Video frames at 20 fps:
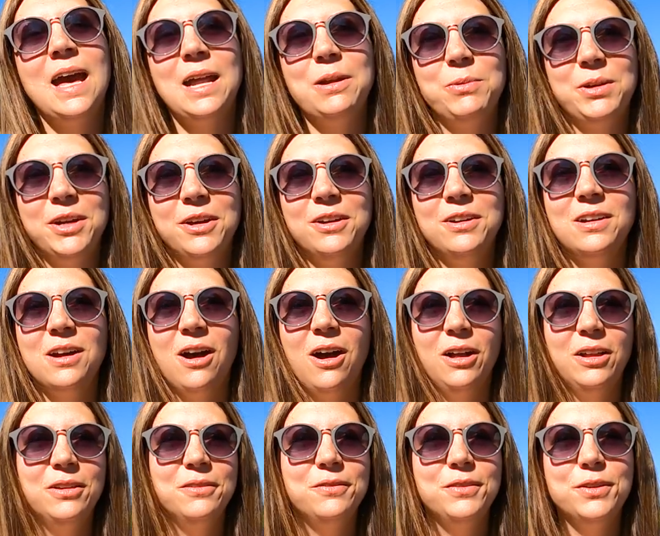and we heard
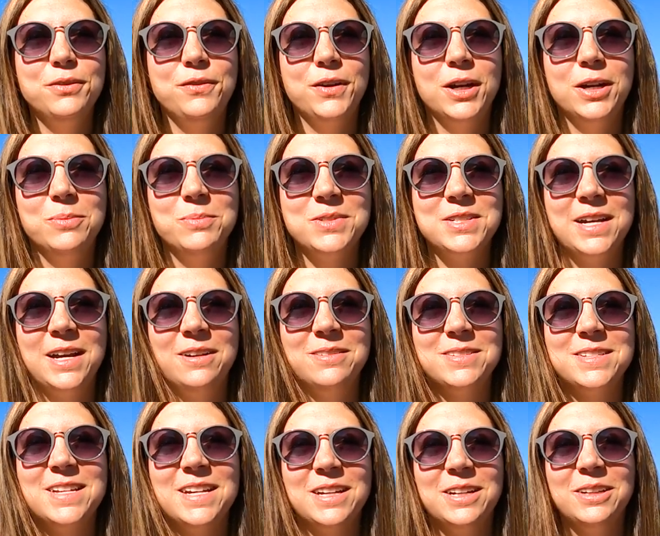all of the farm
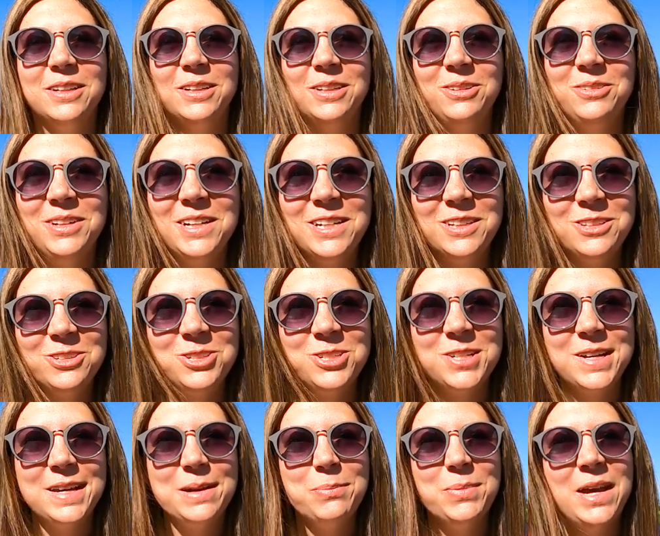sounds, including the
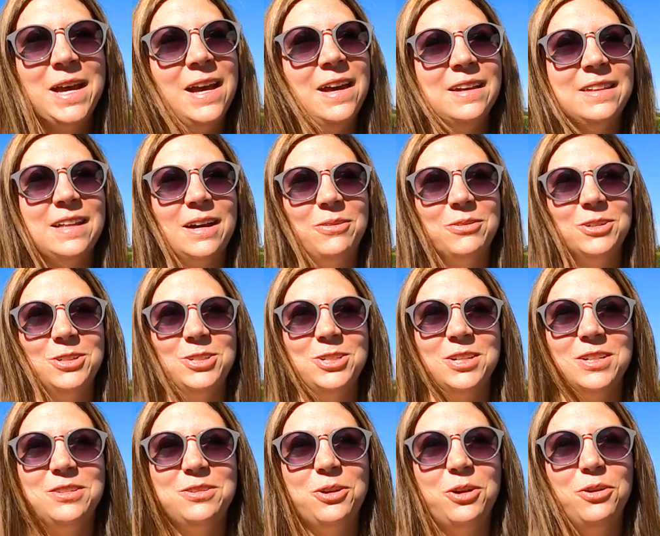sheep that were
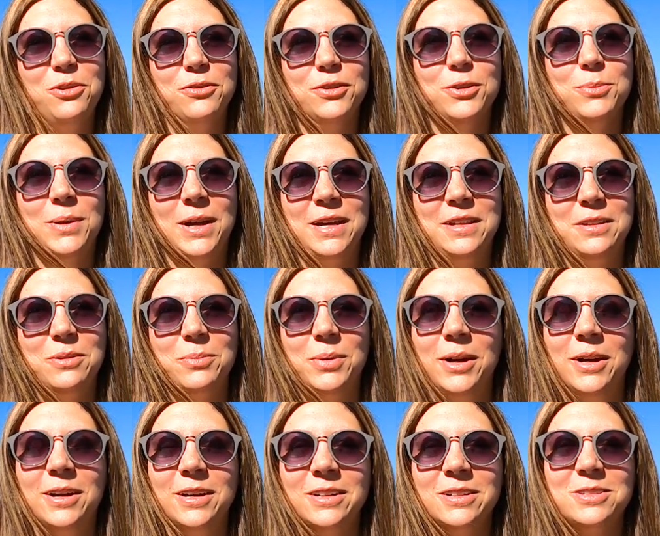just over by the
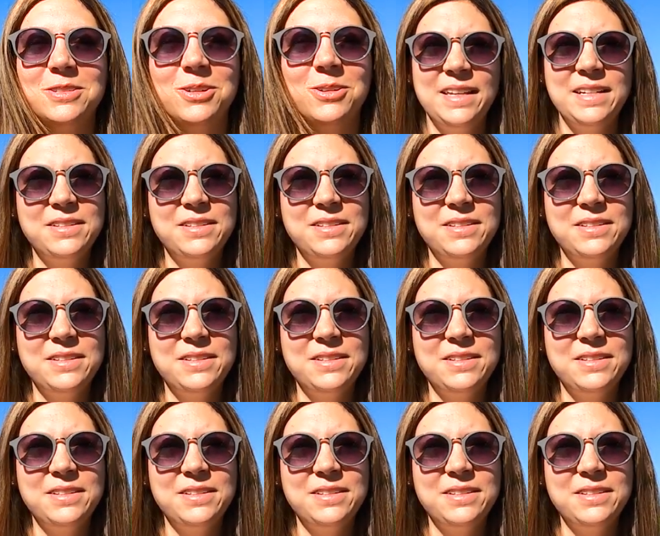barns.